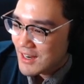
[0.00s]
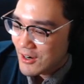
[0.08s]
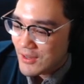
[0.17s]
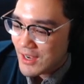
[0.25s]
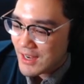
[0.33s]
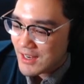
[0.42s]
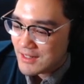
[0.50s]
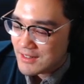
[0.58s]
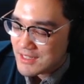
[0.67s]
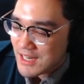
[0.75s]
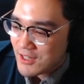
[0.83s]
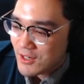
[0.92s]
Oh yeah, I
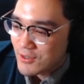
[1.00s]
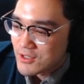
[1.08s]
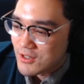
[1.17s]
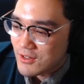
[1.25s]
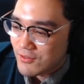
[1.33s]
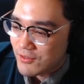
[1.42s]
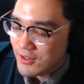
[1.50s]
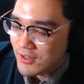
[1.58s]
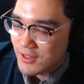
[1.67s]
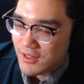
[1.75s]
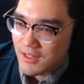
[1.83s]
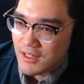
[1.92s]
got Daikokuten for
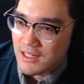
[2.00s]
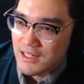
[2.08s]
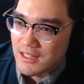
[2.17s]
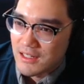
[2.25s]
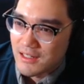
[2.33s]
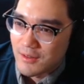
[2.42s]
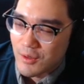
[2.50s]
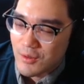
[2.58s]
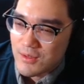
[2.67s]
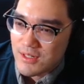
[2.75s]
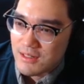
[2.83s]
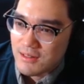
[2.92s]
the, uh, what
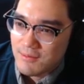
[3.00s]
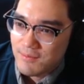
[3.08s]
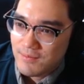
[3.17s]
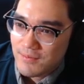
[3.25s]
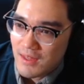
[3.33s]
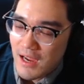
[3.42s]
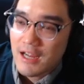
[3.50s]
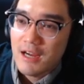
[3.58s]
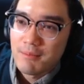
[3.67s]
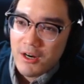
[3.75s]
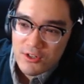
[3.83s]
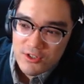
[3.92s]
was it? I
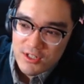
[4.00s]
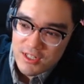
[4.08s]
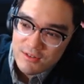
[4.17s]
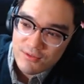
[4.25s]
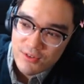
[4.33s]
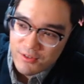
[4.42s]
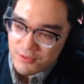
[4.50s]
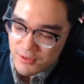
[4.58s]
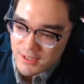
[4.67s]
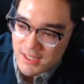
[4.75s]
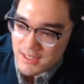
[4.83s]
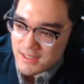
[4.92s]
got Marishiten for the
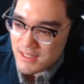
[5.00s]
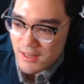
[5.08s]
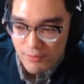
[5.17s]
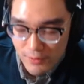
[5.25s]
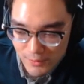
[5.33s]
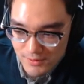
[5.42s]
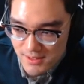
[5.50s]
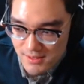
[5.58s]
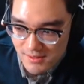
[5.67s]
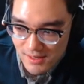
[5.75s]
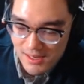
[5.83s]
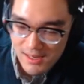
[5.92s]
free ten
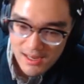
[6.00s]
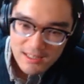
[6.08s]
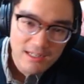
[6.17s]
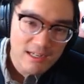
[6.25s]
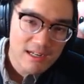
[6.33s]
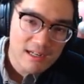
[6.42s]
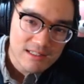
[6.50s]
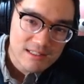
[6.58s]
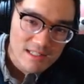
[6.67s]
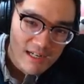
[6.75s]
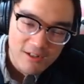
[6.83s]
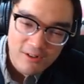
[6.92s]
folds, and then I
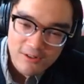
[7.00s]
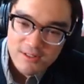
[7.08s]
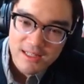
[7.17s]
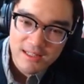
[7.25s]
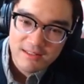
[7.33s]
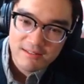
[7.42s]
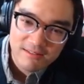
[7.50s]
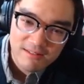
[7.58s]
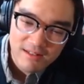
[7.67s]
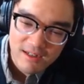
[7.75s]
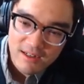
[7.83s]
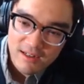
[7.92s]
got
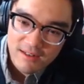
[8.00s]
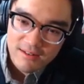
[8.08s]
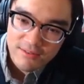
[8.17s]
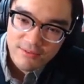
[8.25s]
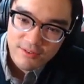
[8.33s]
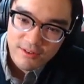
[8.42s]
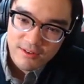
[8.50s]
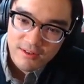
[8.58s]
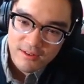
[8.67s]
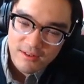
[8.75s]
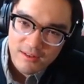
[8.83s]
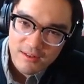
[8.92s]
Daikokuten uh,
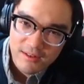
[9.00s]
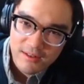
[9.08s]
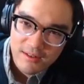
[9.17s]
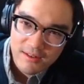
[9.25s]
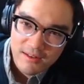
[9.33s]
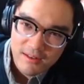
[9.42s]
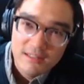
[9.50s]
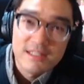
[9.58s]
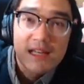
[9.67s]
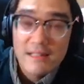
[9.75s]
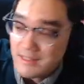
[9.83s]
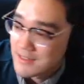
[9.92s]
for a
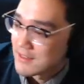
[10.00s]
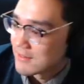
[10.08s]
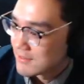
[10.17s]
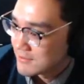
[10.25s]
daily deal.